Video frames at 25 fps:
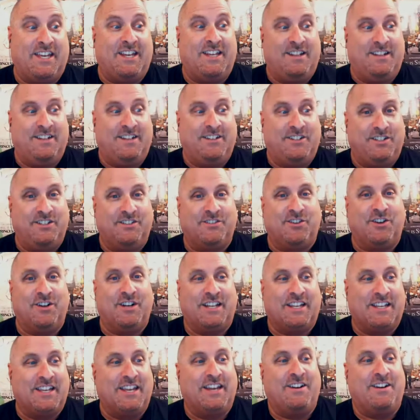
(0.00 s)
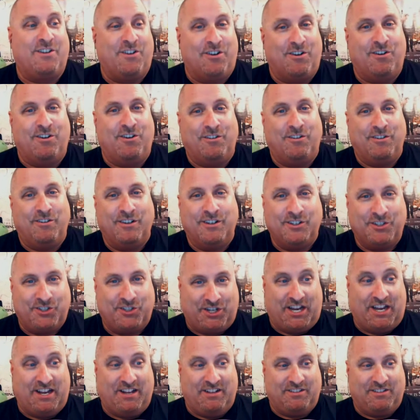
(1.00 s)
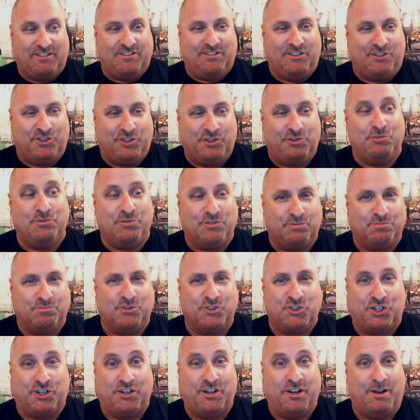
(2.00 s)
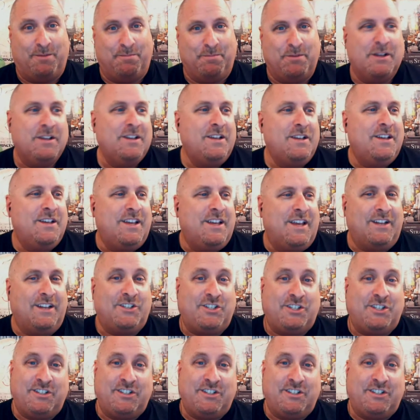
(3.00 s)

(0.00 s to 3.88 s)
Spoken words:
in that she's going to get her chance to chew some shit up? And she